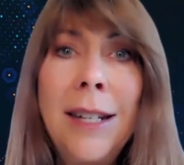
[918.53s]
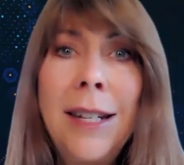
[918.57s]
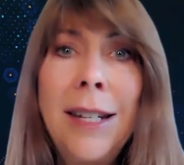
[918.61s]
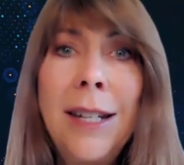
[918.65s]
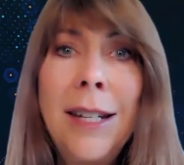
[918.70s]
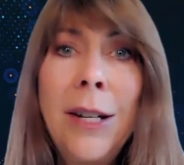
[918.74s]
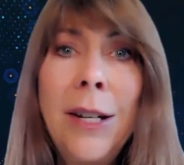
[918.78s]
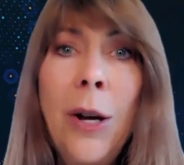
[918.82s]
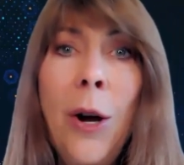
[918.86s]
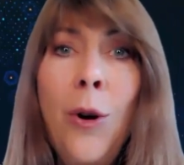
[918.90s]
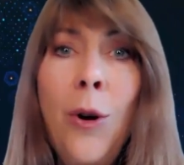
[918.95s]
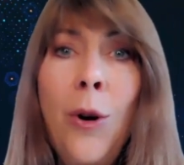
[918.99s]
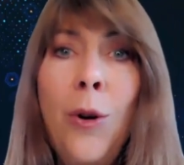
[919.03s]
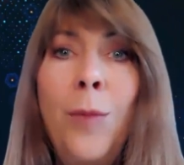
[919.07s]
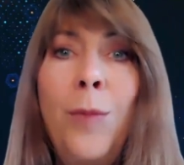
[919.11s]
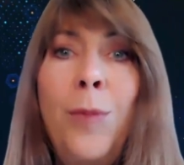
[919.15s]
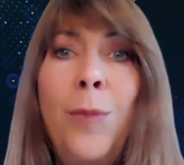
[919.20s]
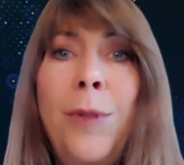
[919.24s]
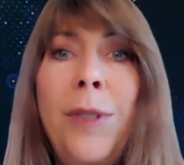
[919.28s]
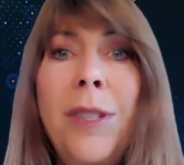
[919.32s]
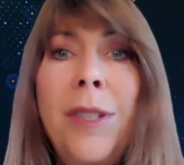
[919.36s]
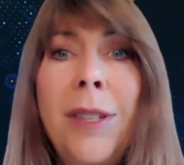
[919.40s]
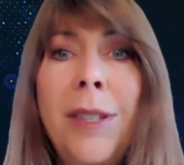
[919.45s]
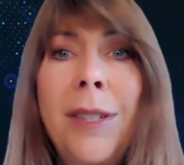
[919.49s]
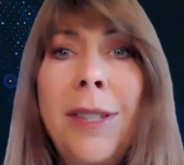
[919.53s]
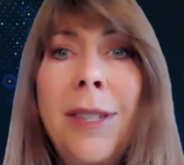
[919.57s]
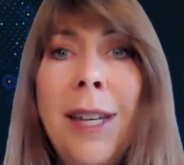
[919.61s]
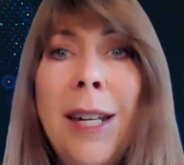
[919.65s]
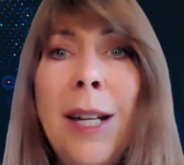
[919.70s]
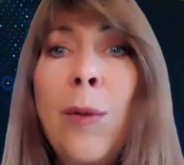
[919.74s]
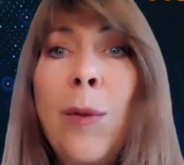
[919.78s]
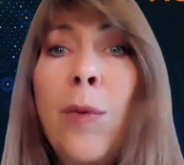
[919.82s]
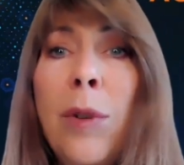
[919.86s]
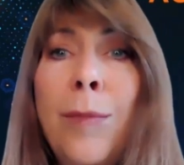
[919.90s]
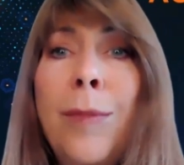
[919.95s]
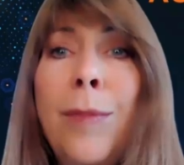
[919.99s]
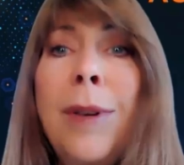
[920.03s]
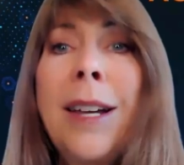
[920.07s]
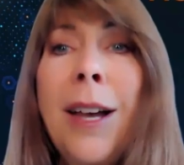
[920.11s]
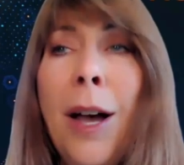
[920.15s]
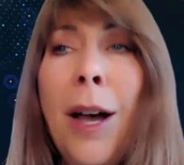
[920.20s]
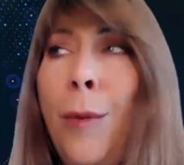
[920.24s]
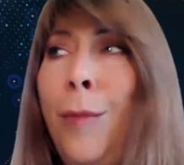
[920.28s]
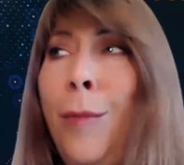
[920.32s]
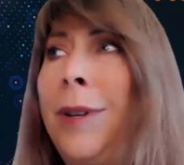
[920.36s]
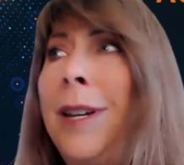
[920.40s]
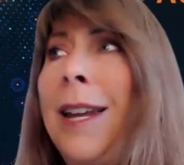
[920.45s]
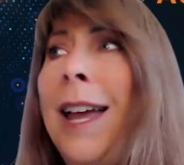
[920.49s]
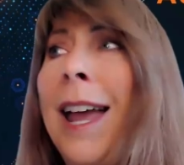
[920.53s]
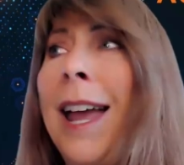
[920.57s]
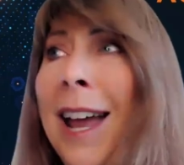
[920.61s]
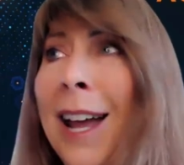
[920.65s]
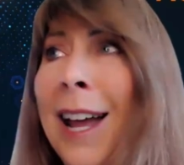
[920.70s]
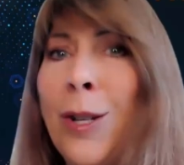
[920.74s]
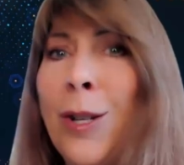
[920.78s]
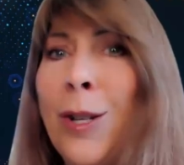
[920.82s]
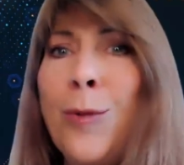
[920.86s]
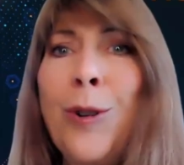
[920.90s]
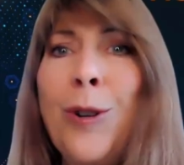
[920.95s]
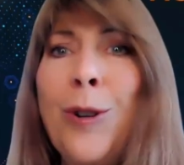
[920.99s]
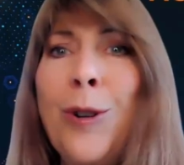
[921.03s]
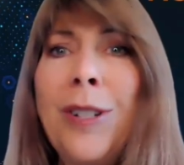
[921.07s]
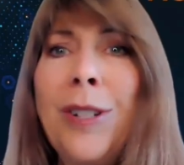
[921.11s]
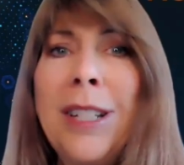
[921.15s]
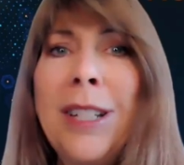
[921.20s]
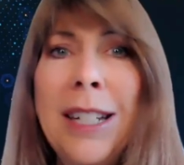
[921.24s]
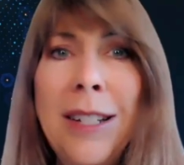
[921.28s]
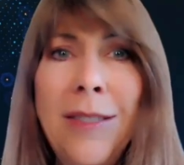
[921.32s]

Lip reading: in hopes that it would become an annual